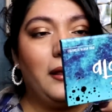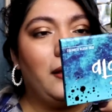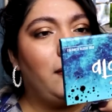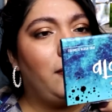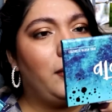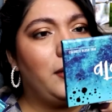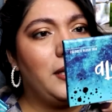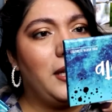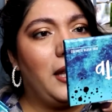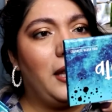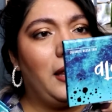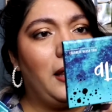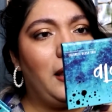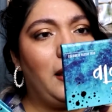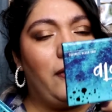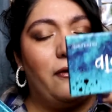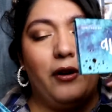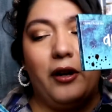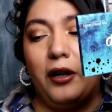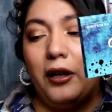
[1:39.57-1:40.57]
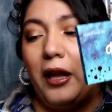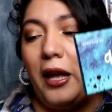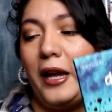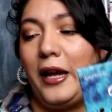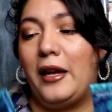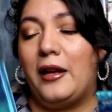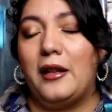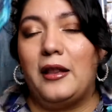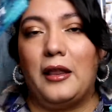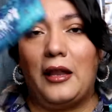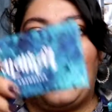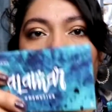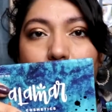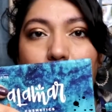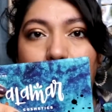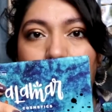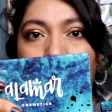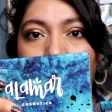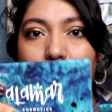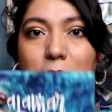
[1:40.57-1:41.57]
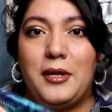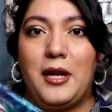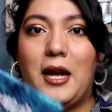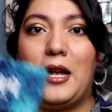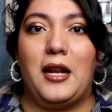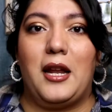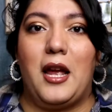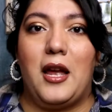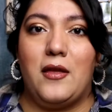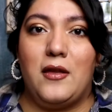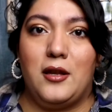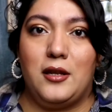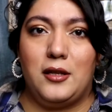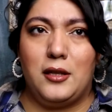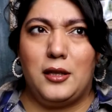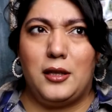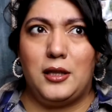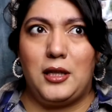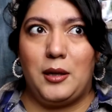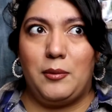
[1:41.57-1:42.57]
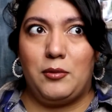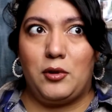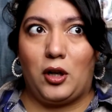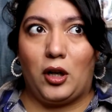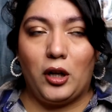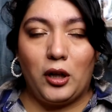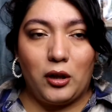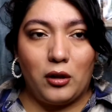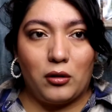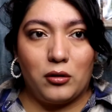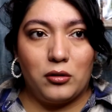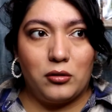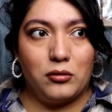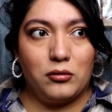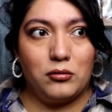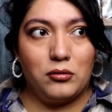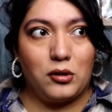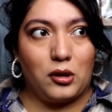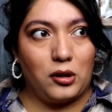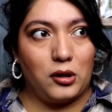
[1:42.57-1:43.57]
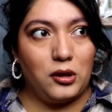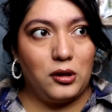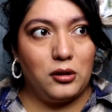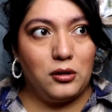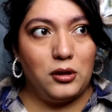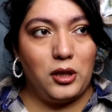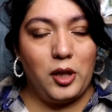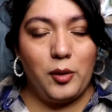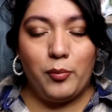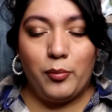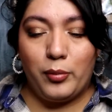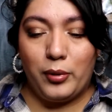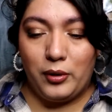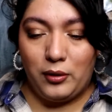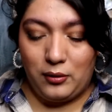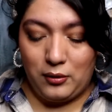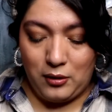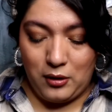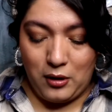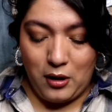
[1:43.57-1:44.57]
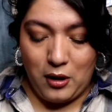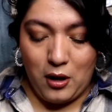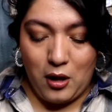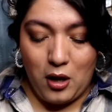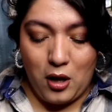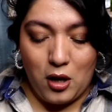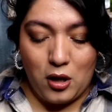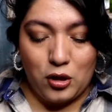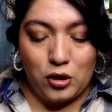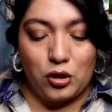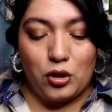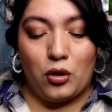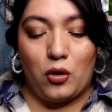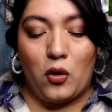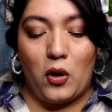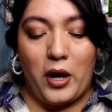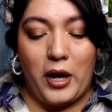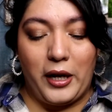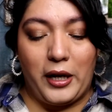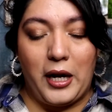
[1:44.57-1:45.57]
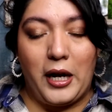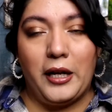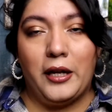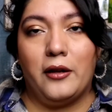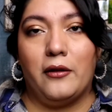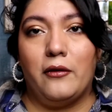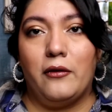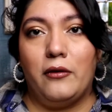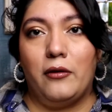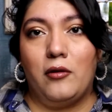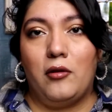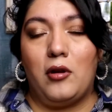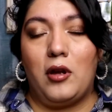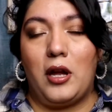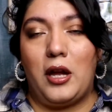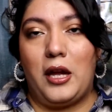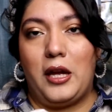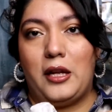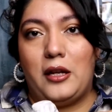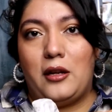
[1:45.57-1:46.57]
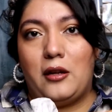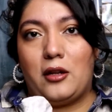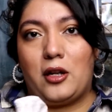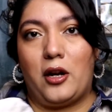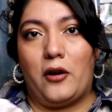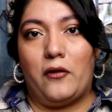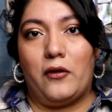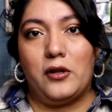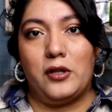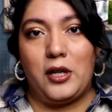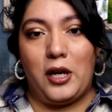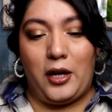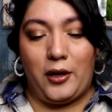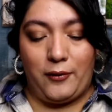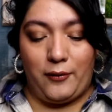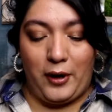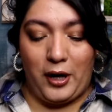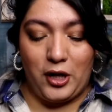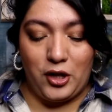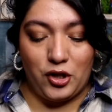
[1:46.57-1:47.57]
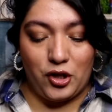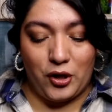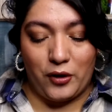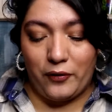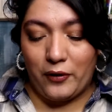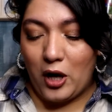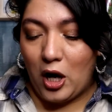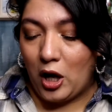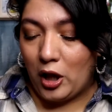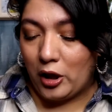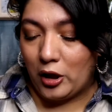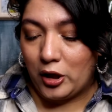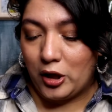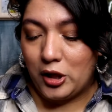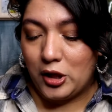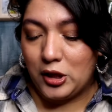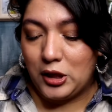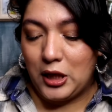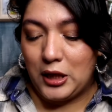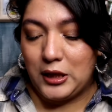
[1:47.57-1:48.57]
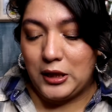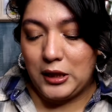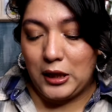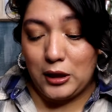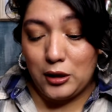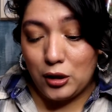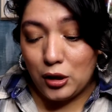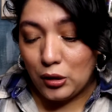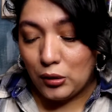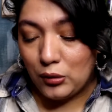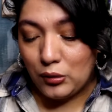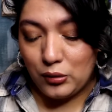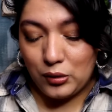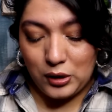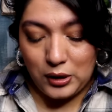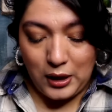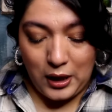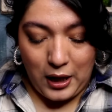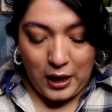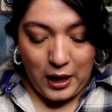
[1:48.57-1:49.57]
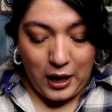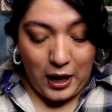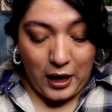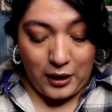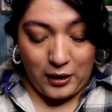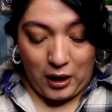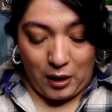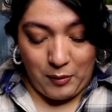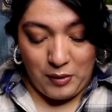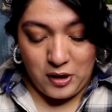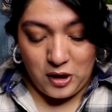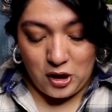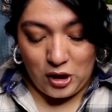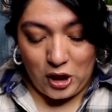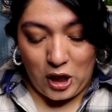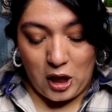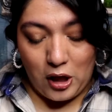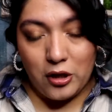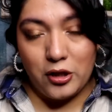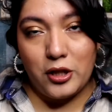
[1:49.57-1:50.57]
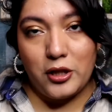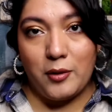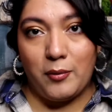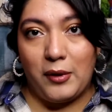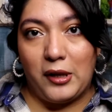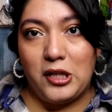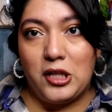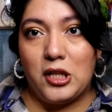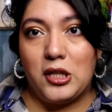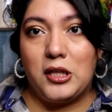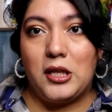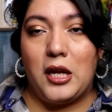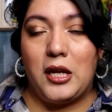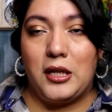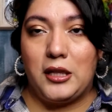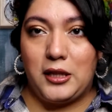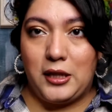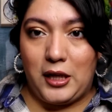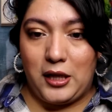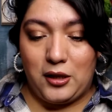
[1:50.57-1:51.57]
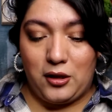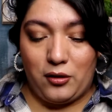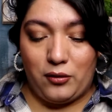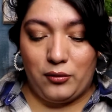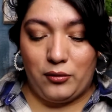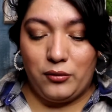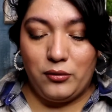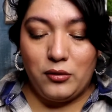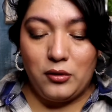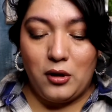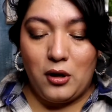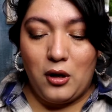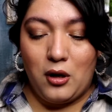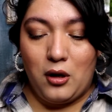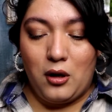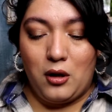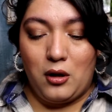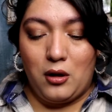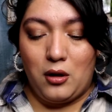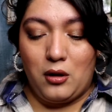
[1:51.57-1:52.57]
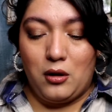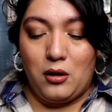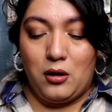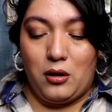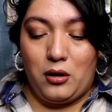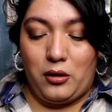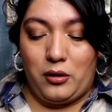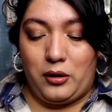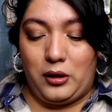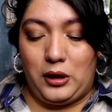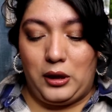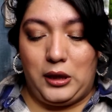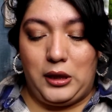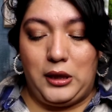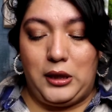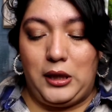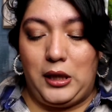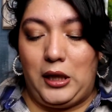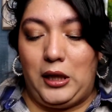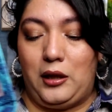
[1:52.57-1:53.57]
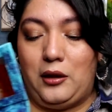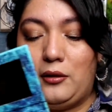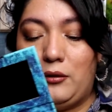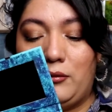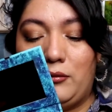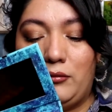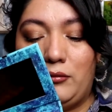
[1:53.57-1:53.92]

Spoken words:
what is it, fair light, medium tan, and then deep dark or dark deep. So it covers a range of colors and skin tones, and I mean just colors in the blushes and skin tones. Let's see.